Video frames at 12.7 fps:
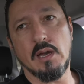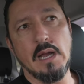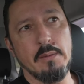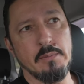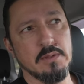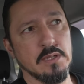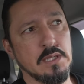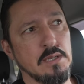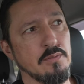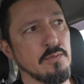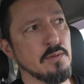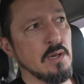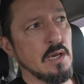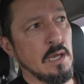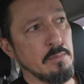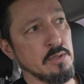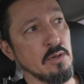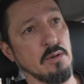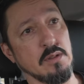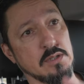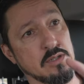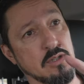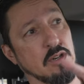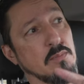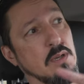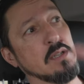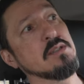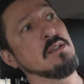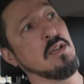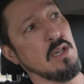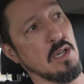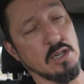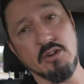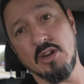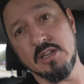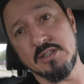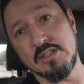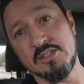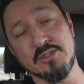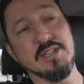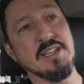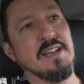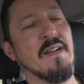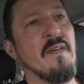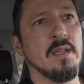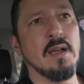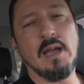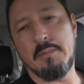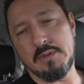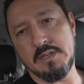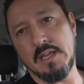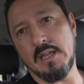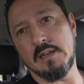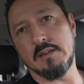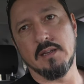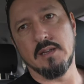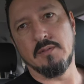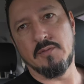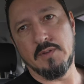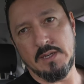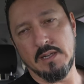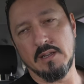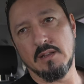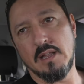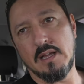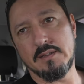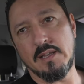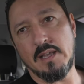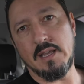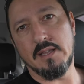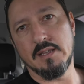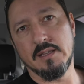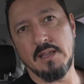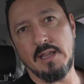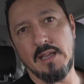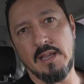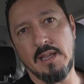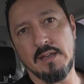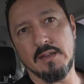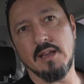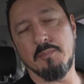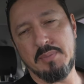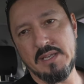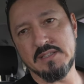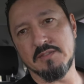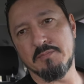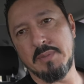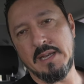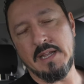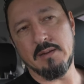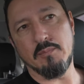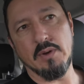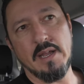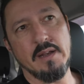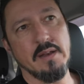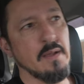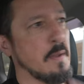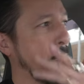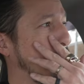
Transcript: I would leave, I would go to the Starbucks across the street, I would get a vanilla latte and a piece of banana bread.